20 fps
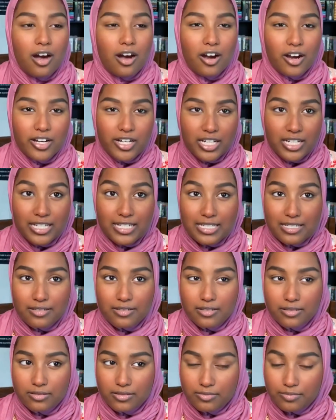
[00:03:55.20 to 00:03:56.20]
Hardin
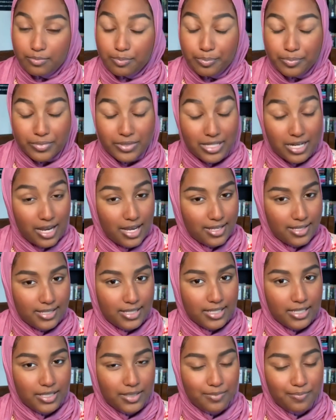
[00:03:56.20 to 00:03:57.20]
and
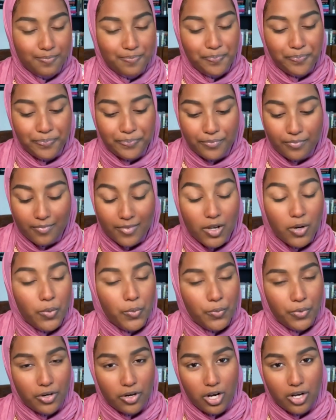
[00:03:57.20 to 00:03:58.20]
Tessa
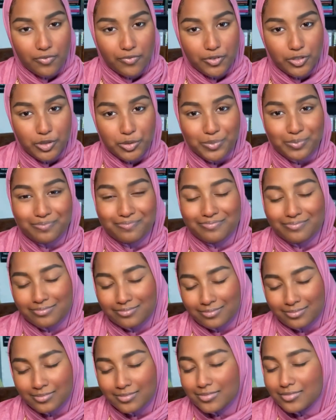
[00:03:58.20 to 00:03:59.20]
were awful.
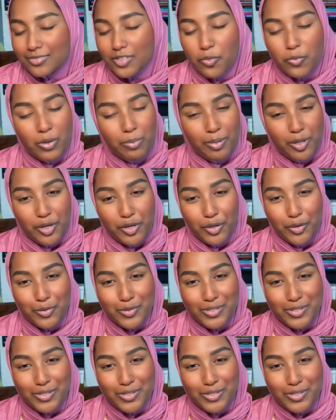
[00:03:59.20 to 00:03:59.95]
We've been new,